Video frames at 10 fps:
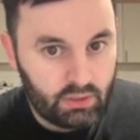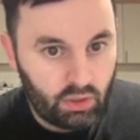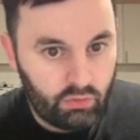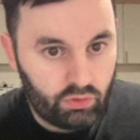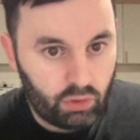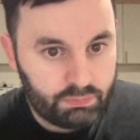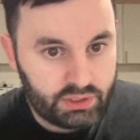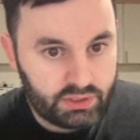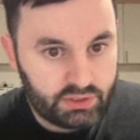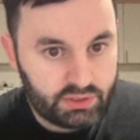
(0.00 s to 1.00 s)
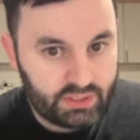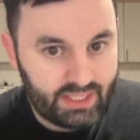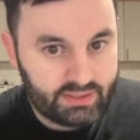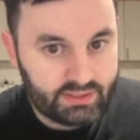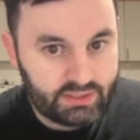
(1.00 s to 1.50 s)
Other options
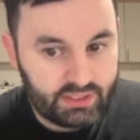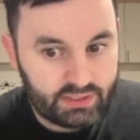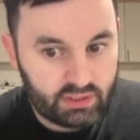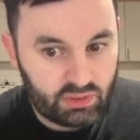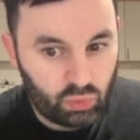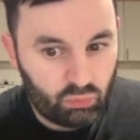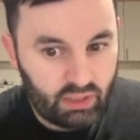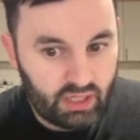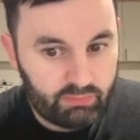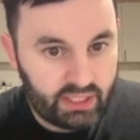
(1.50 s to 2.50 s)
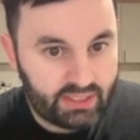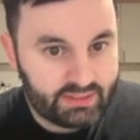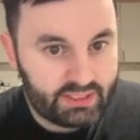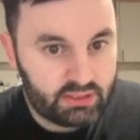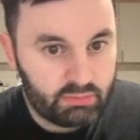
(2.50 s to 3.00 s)
in season. I don't really have many in
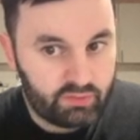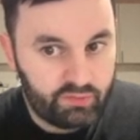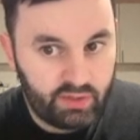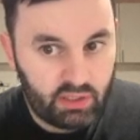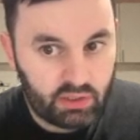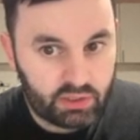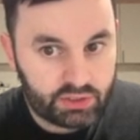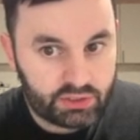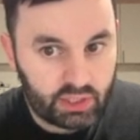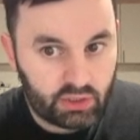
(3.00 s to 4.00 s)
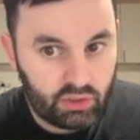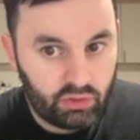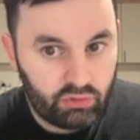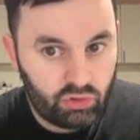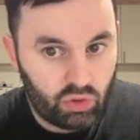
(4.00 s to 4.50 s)
season midfielders. I
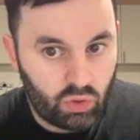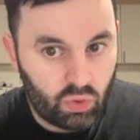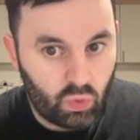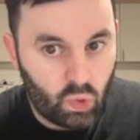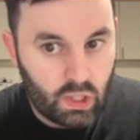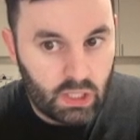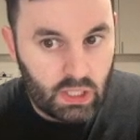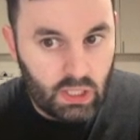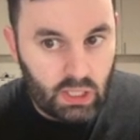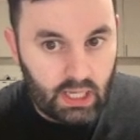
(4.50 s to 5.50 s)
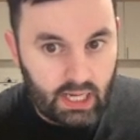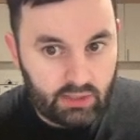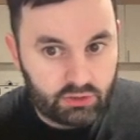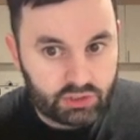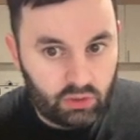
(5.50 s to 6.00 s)
could go
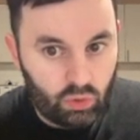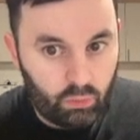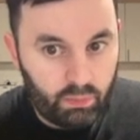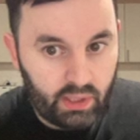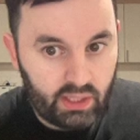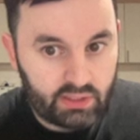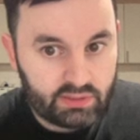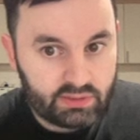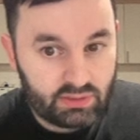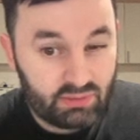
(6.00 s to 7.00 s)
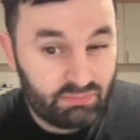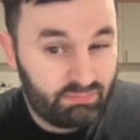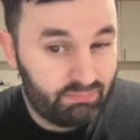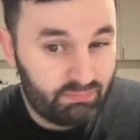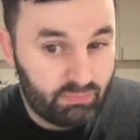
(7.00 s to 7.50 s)
Anderson Lopez,
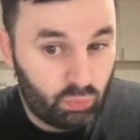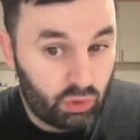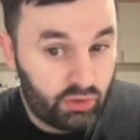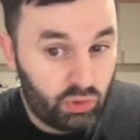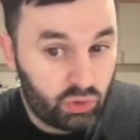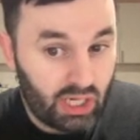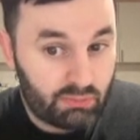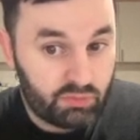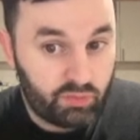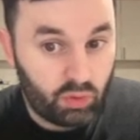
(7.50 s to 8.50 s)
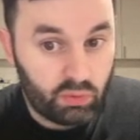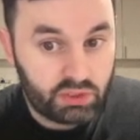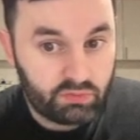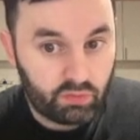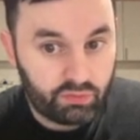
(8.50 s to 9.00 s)
one of the Yokohama forwards.
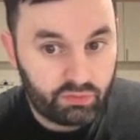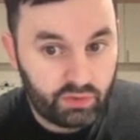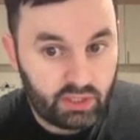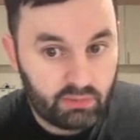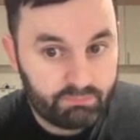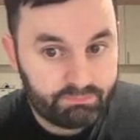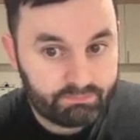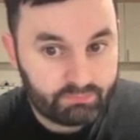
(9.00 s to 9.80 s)
I've got 3 of them.